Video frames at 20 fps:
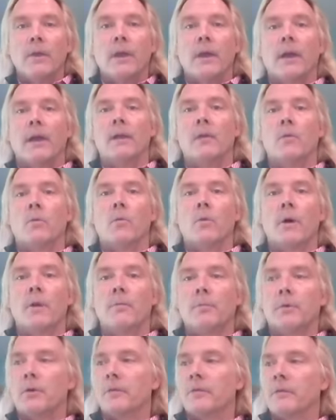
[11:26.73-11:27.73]
I had
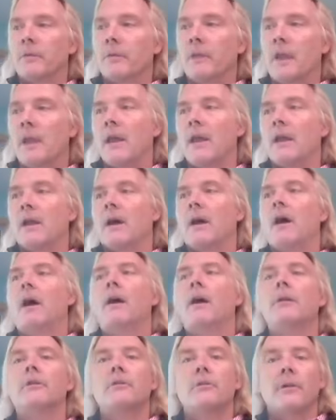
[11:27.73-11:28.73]
one person that had
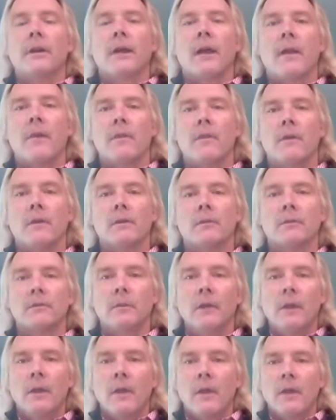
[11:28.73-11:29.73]
100 on
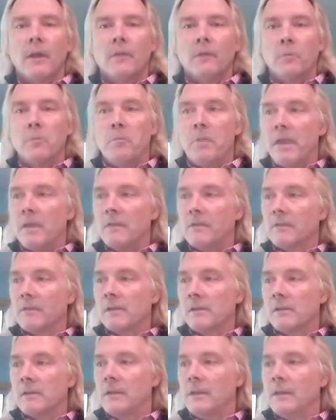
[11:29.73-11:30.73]
this. It's
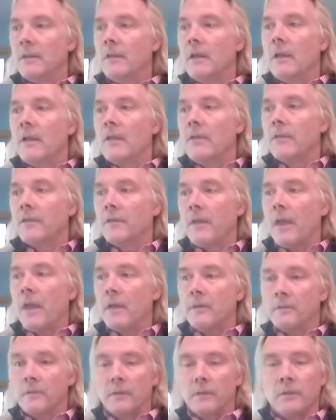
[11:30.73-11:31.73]
basically
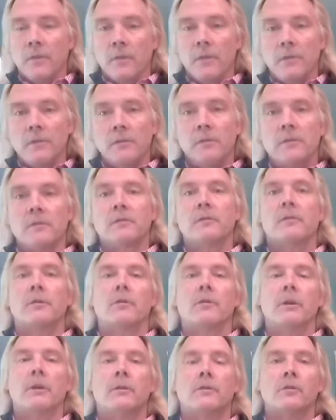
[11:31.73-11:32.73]
says that this is
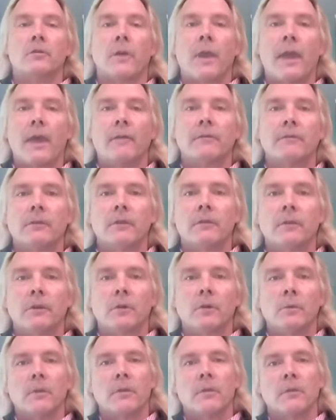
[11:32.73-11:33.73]
serious. You have to
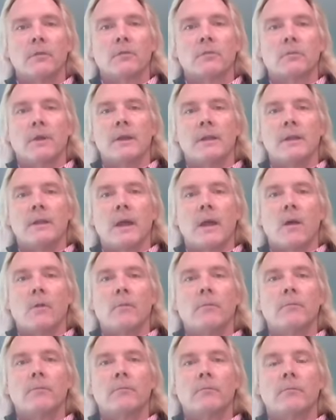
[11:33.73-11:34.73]
deal with this right
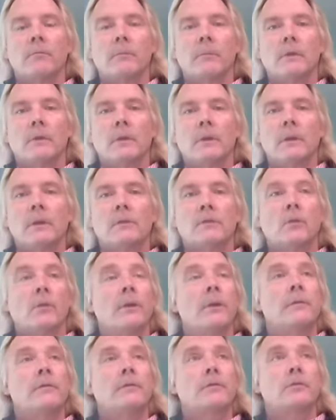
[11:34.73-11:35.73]
now. So
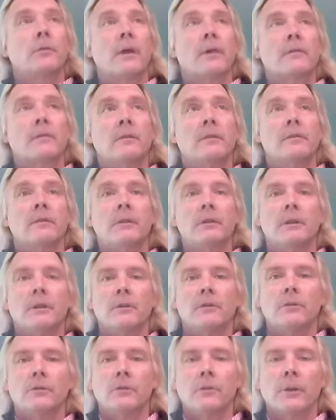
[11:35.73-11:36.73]
if stress is an
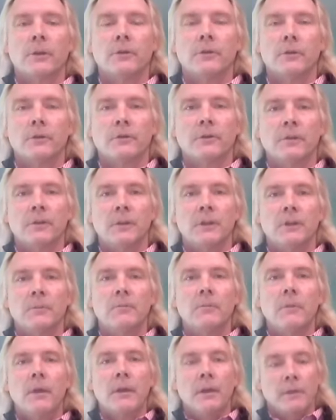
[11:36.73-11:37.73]
issue on your
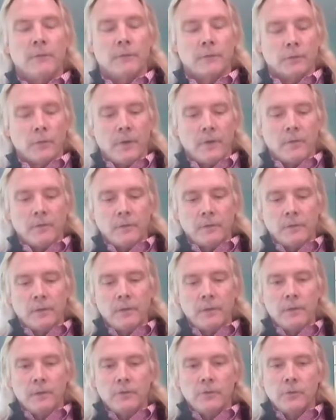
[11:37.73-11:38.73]
team, if stress is
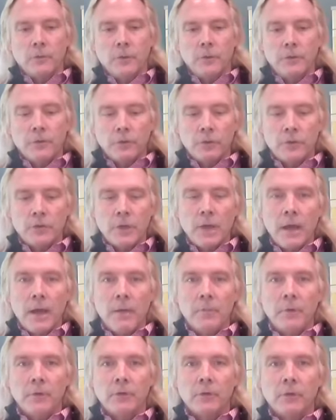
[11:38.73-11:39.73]
an issue on your
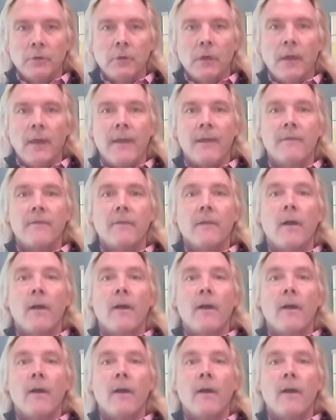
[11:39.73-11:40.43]
job and your life,